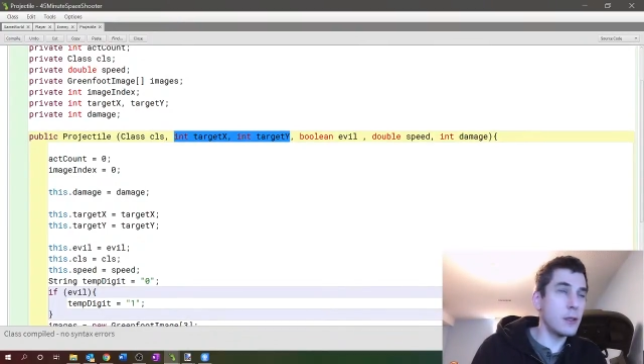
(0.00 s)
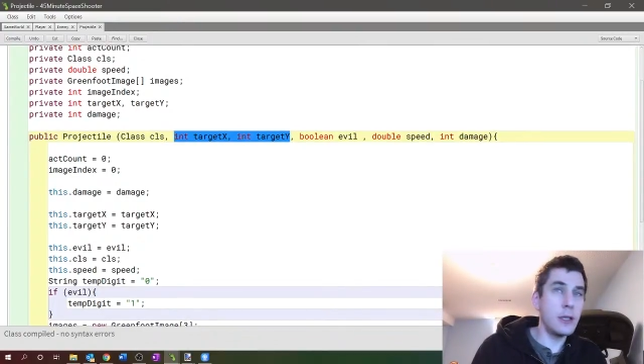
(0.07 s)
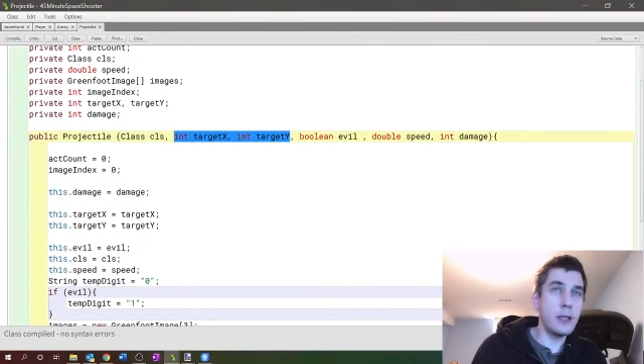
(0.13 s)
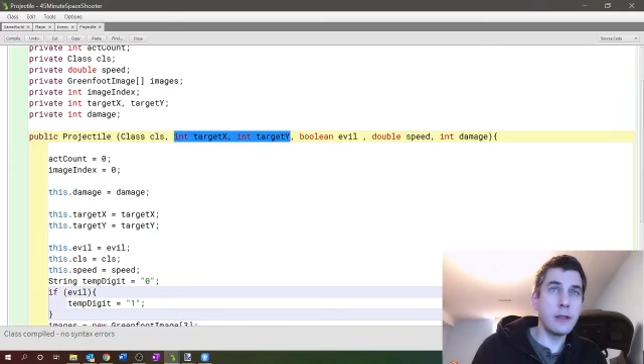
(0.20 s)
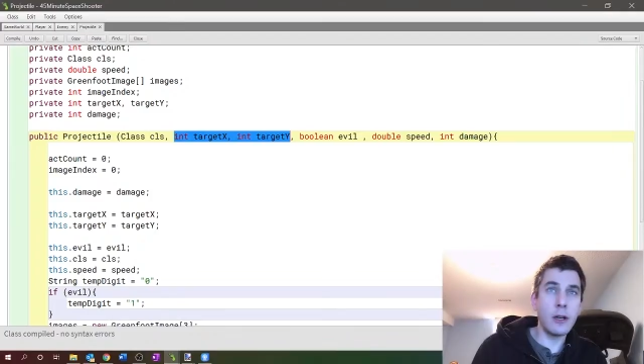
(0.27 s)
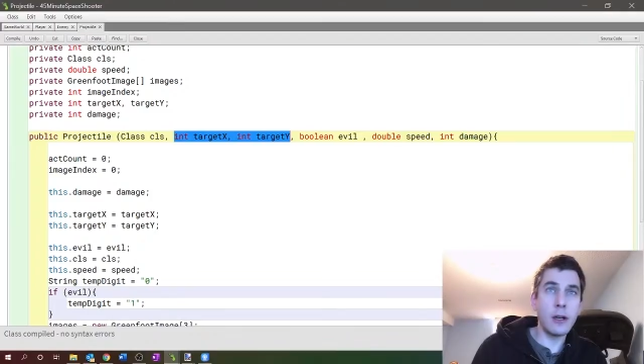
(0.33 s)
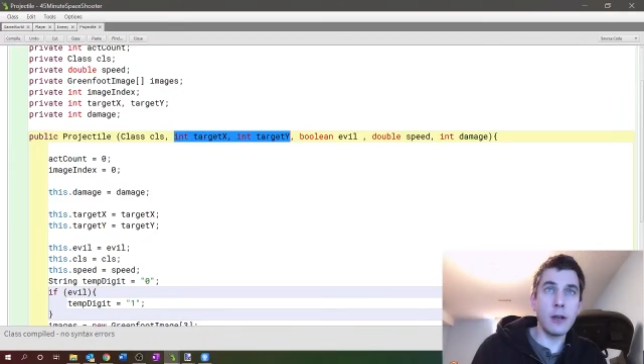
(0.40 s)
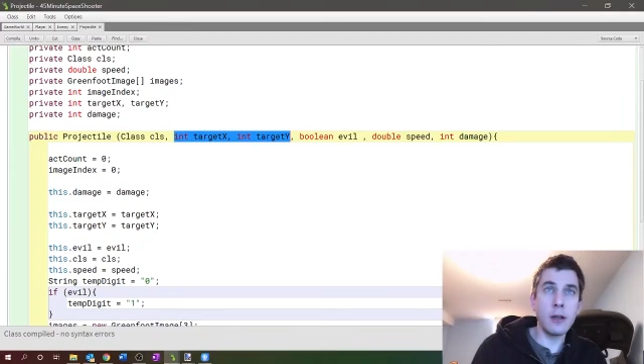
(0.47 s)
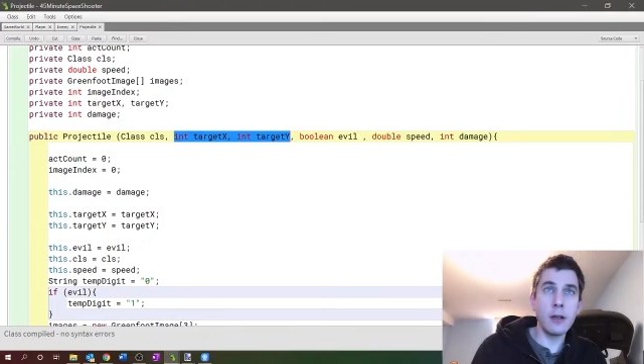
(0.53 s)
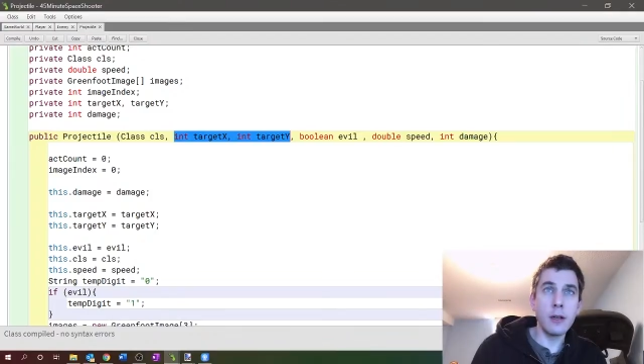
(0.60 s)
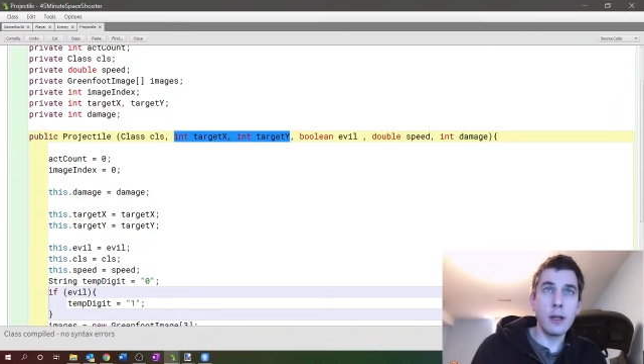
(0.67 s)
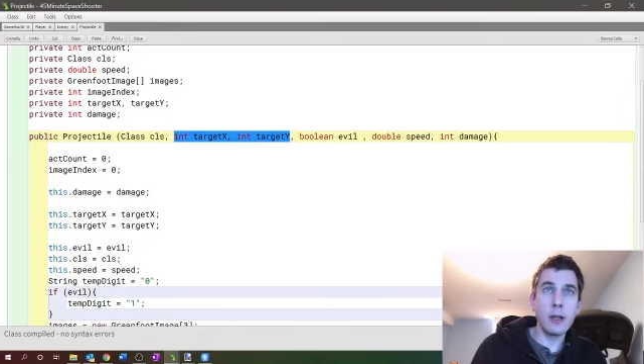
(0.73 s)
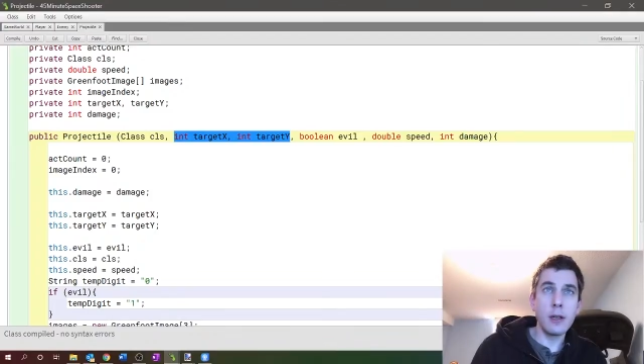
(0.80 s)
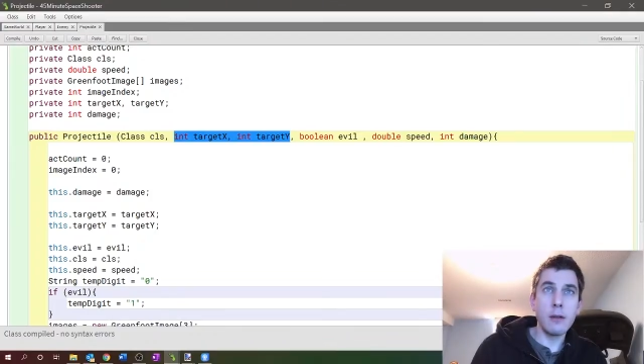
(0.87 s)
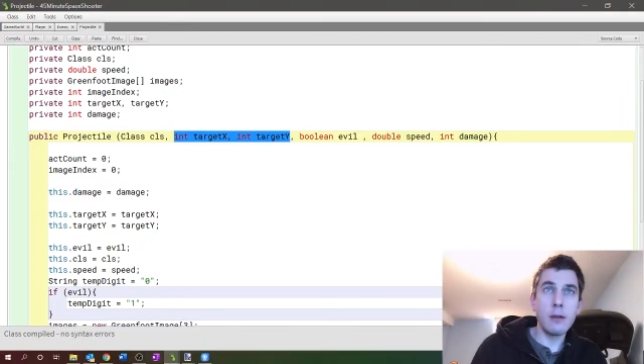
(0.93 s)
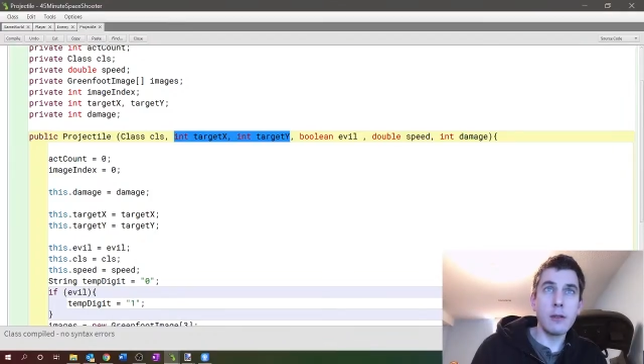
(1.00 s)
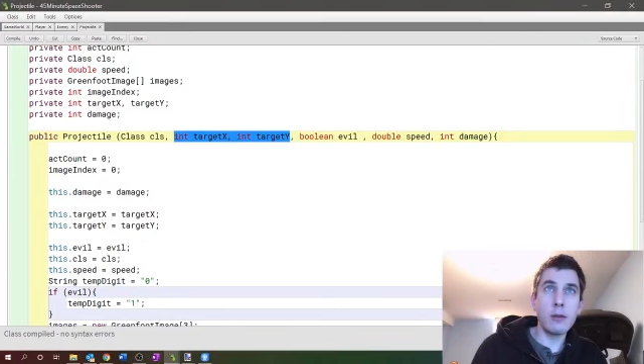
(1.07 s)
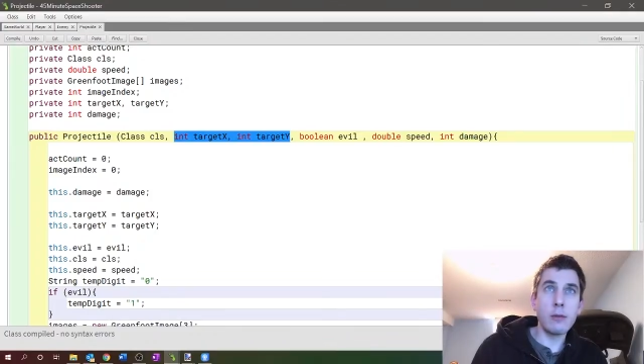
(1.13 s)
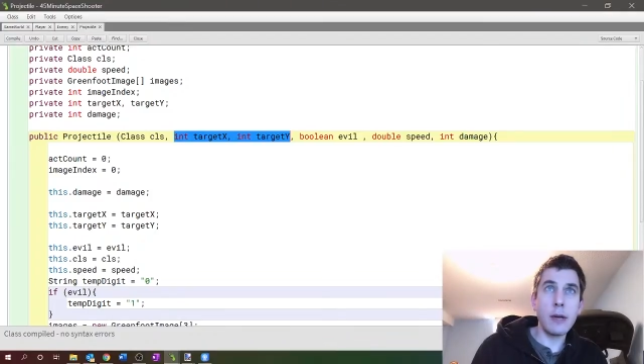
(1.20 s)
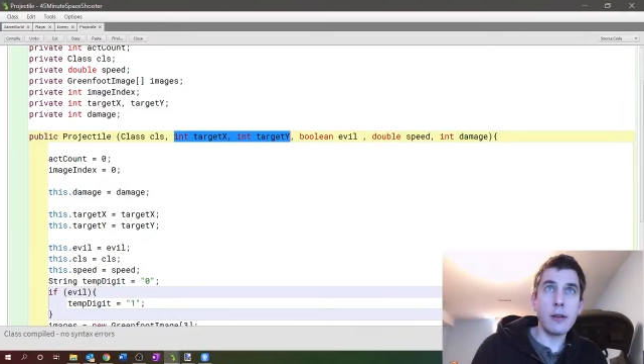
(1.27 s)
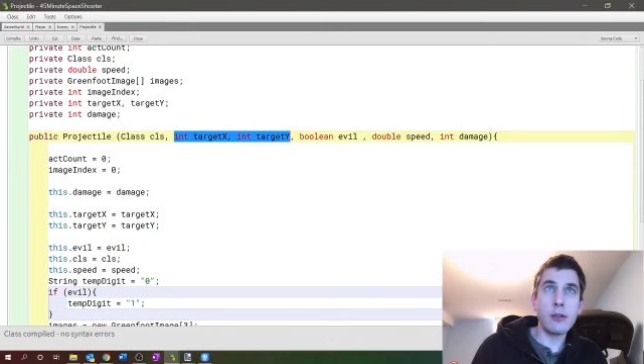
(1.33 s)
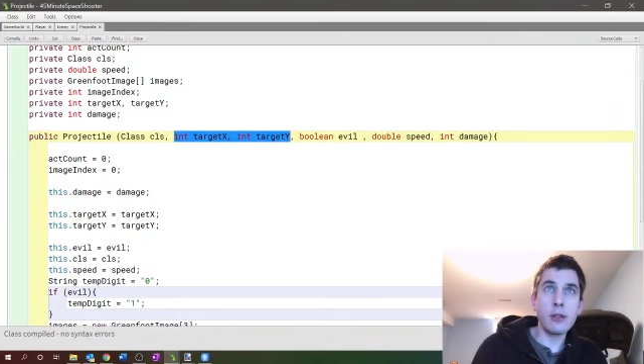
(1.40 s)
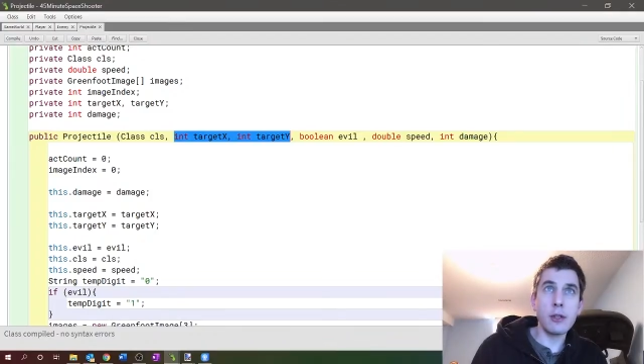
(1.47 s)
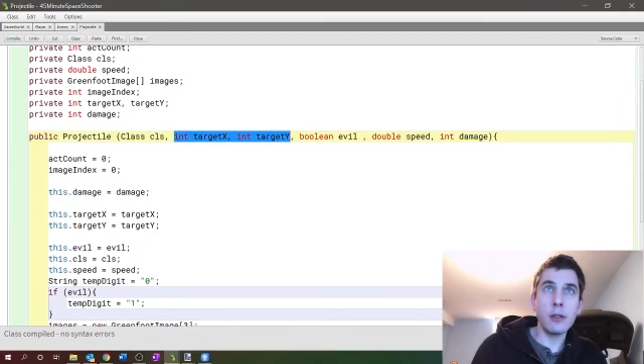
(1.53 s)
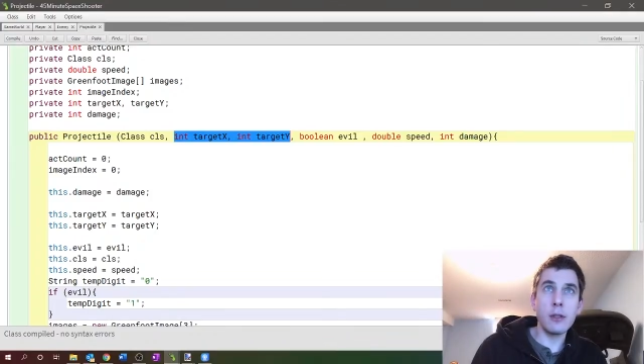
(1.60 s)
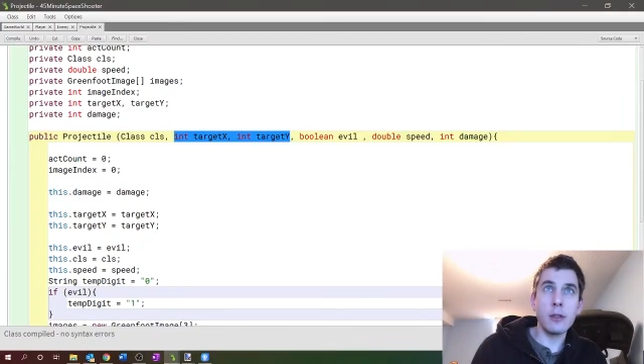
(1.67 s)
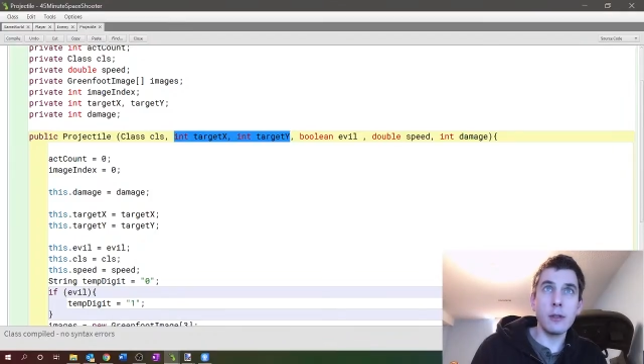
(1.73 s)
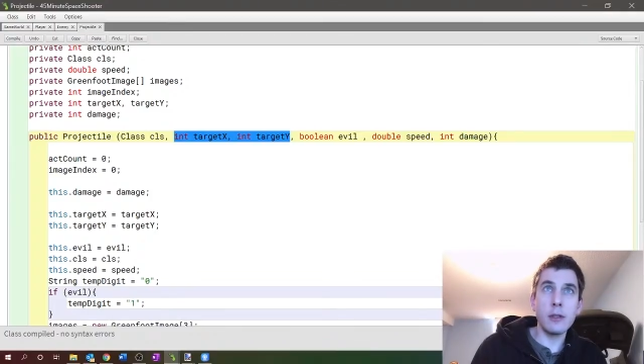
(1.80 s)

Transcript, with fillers: These are directional,